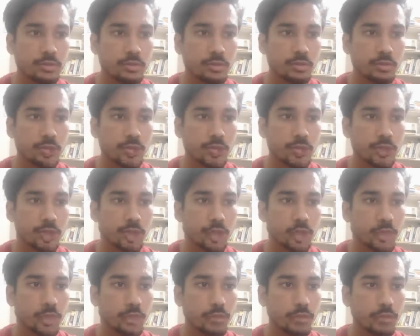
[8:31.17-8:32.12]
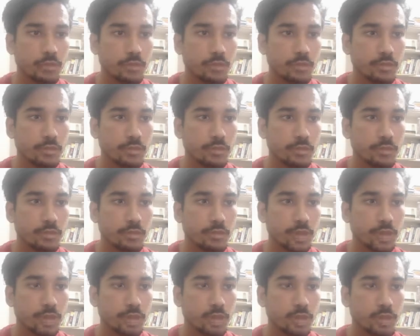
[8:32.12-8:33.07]
Okay, great.
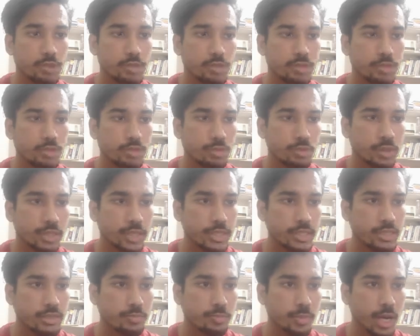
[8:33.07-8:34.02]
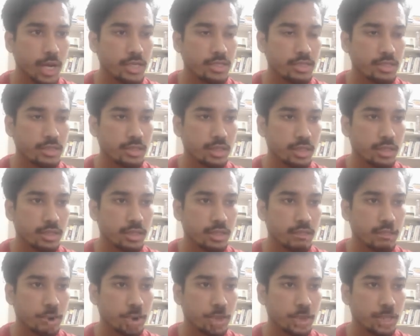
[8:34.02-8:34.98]
Then also let's pass in
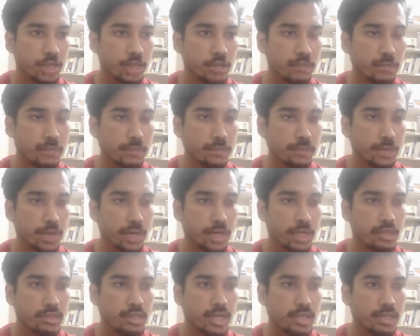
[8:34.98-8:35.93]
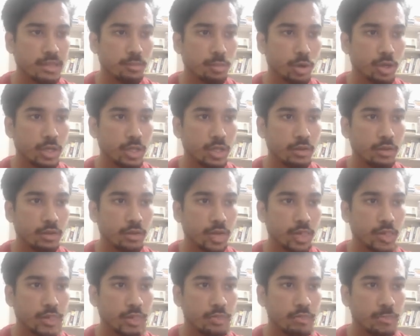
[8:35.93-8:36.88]
the body, and inside the body
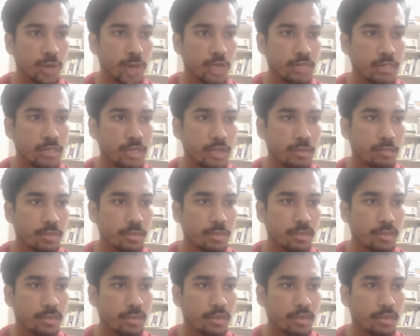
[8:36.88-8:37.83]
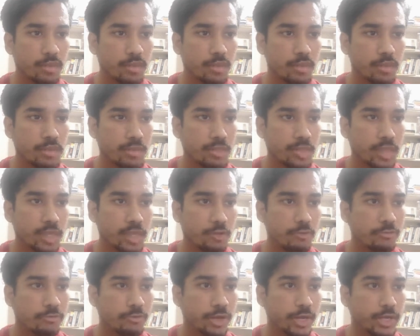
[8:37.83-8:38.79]
let's pass in a message
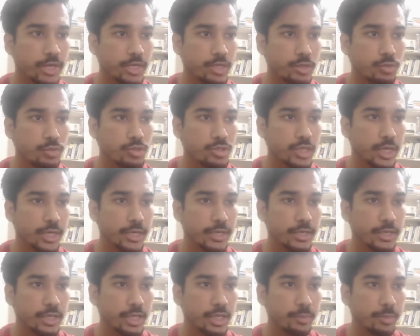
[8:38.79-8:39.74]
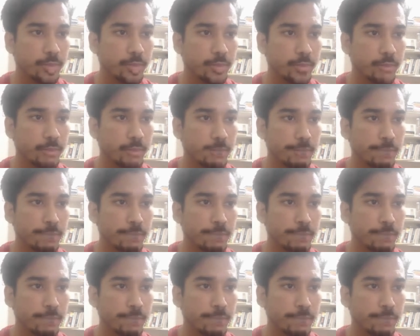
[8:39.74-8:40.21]
saying failed to send email.